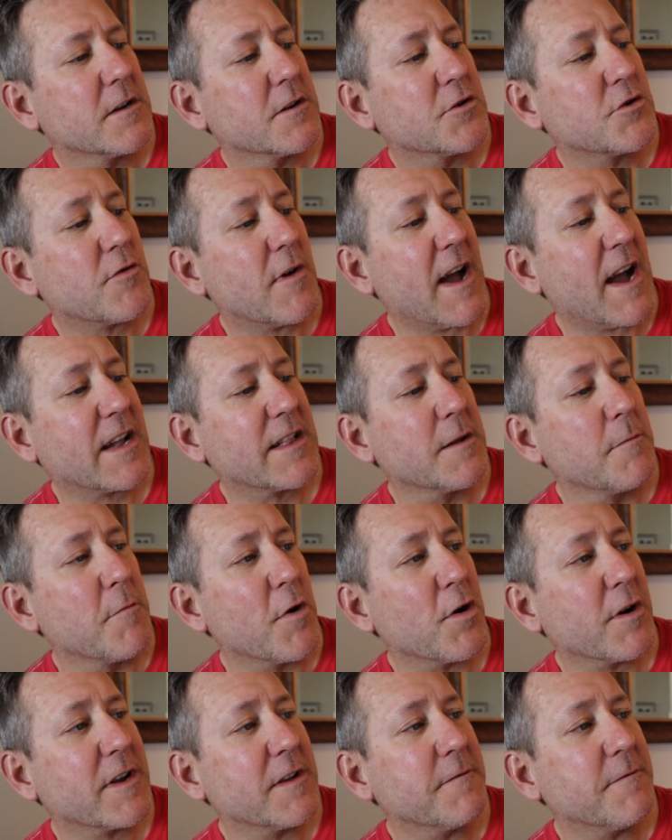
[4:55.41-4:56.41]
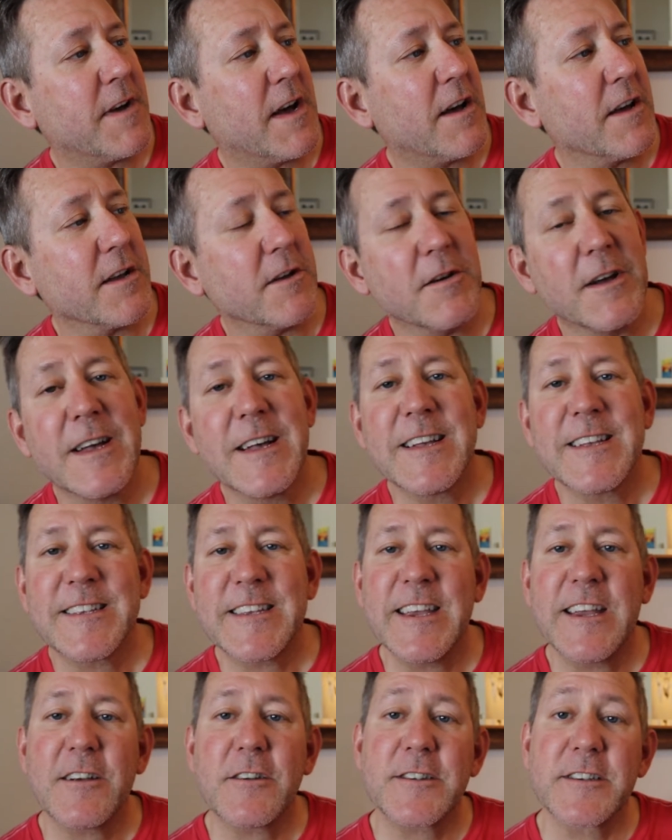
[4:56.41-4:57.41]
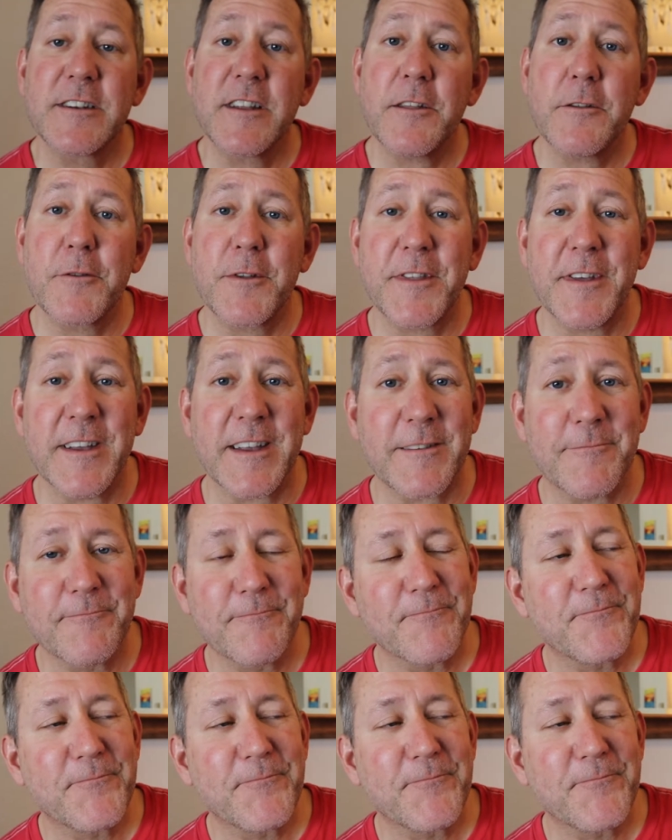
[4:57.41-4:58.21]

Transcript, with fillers: Track the market value. See, here's another thing.